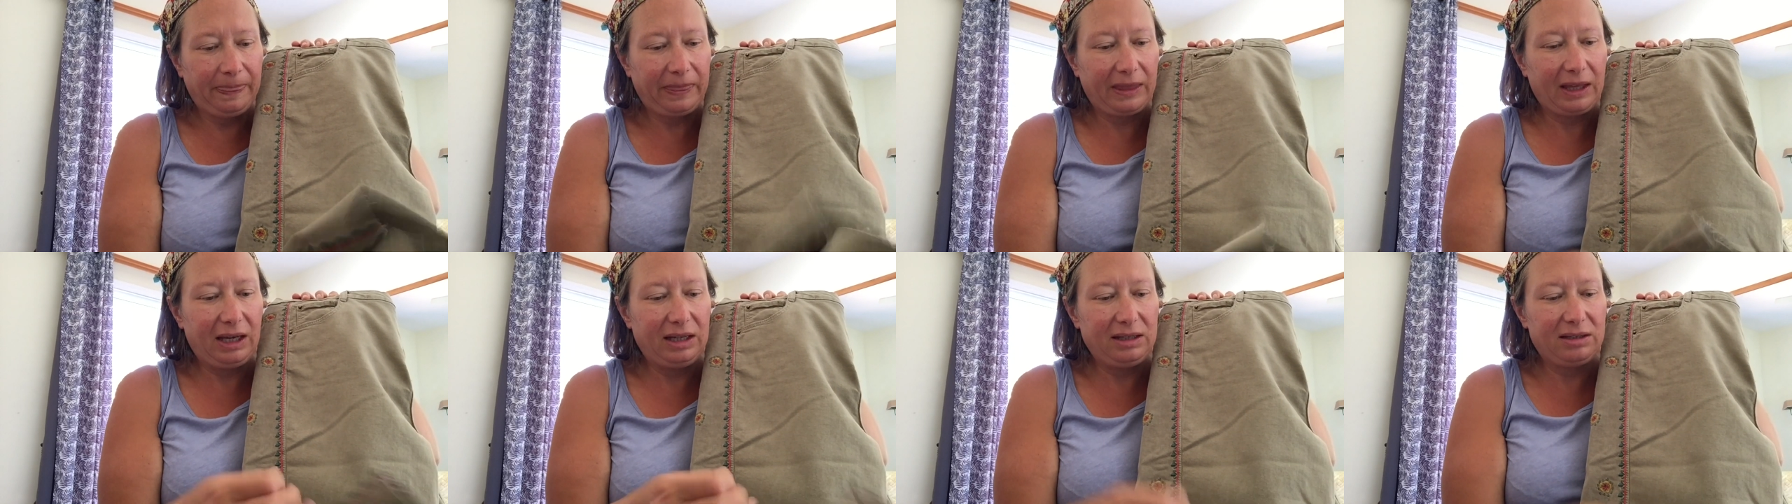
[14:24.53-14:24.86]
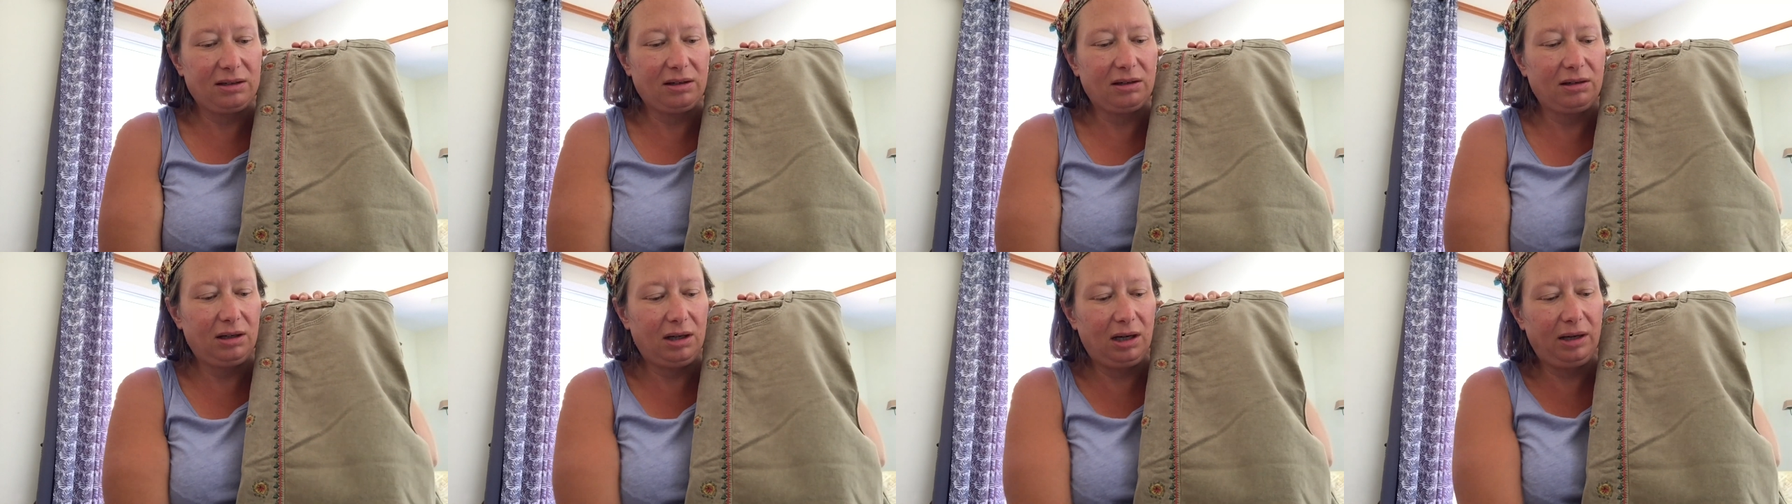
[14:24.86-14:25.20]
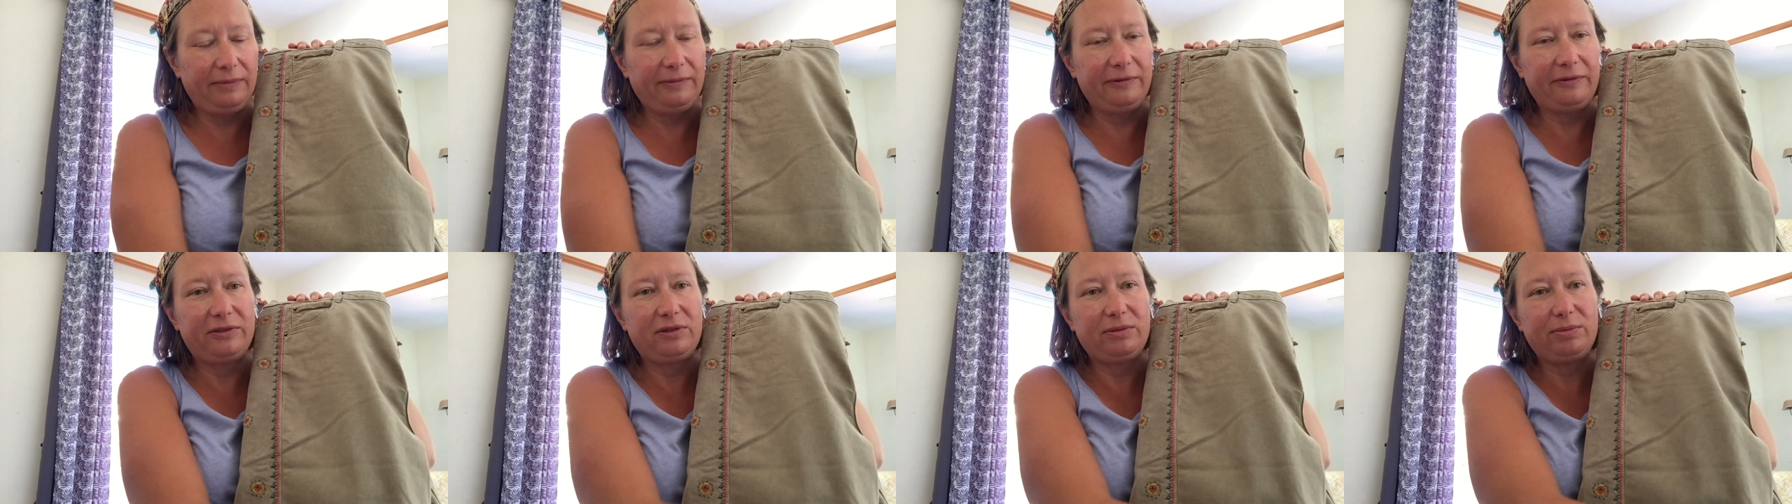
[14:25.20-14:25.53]
it's
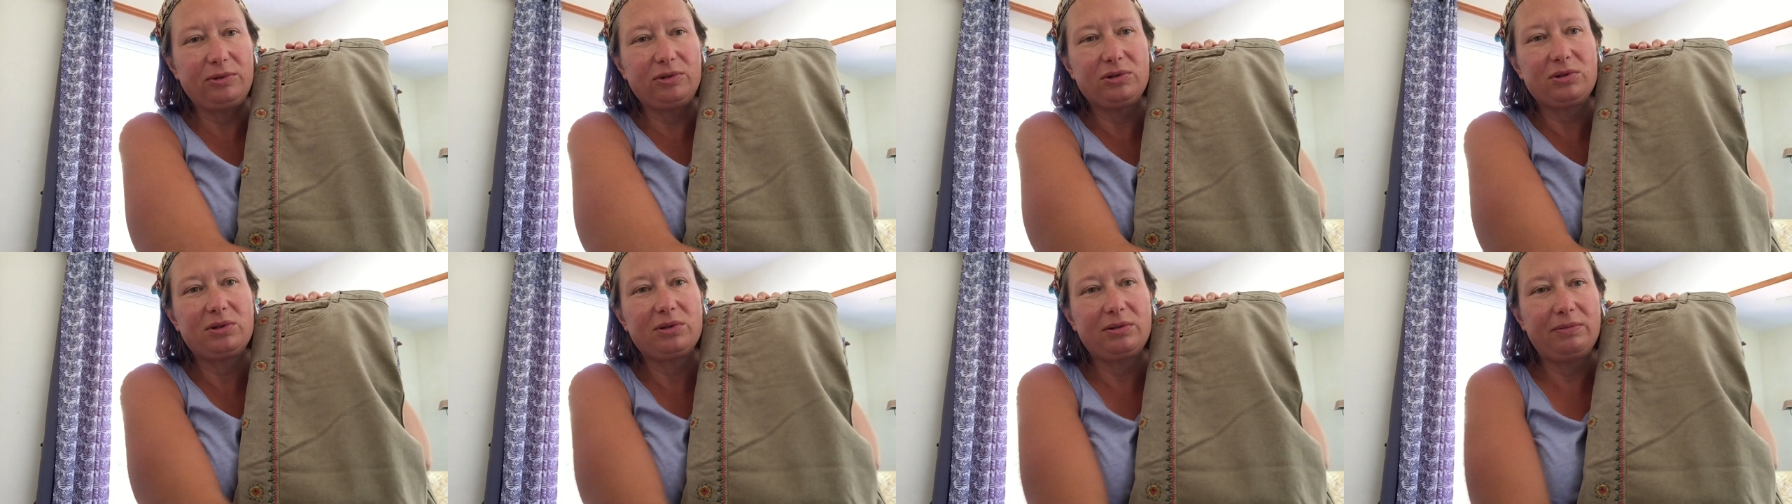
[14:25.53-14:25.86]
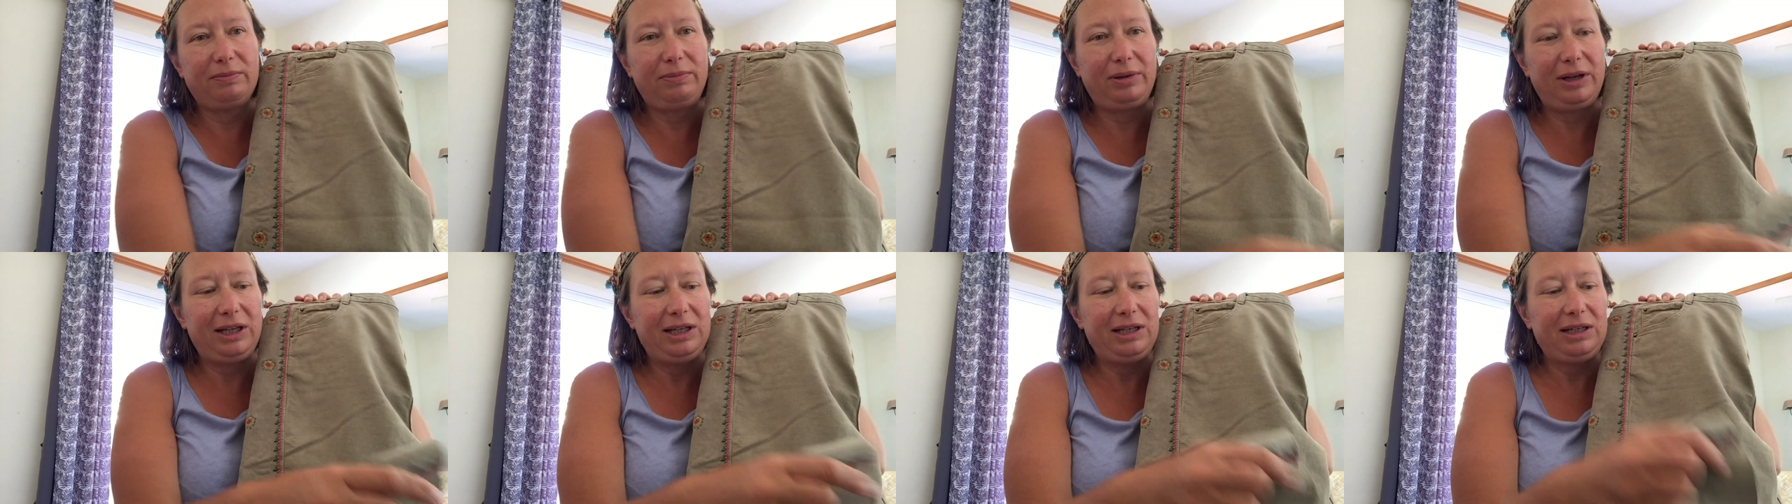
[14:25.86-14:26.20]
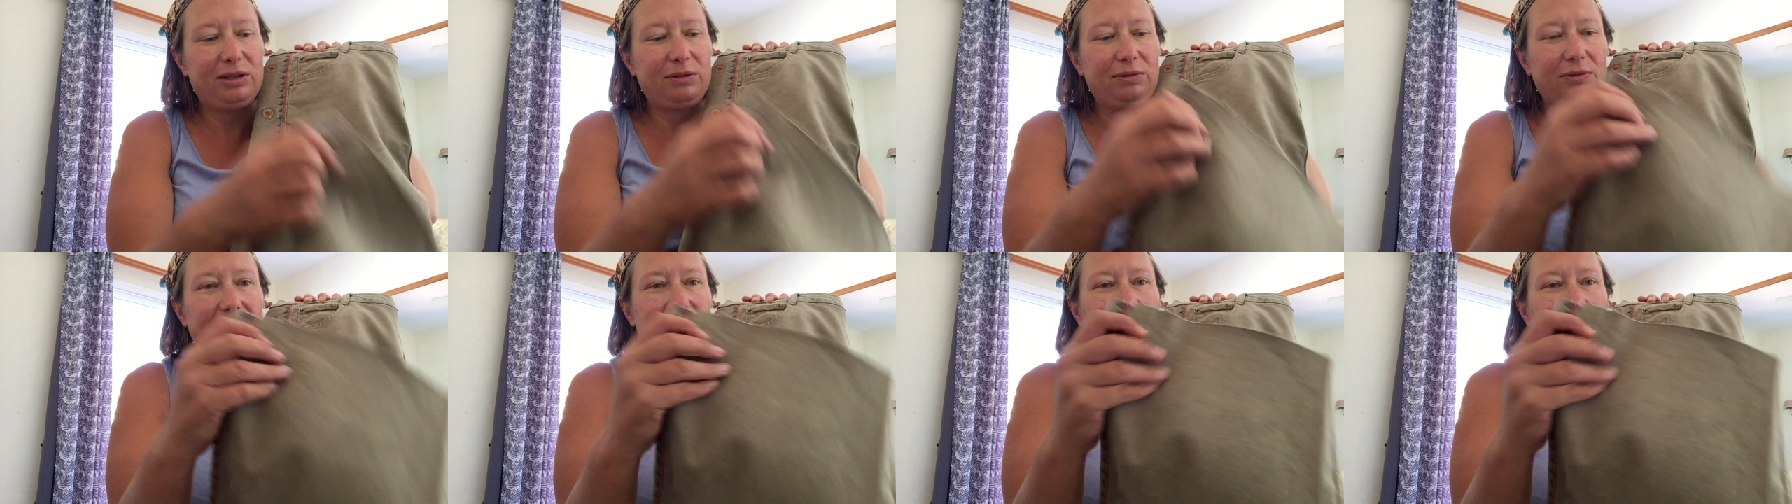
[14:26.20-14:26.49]
uncomfortable, so I'm pleased with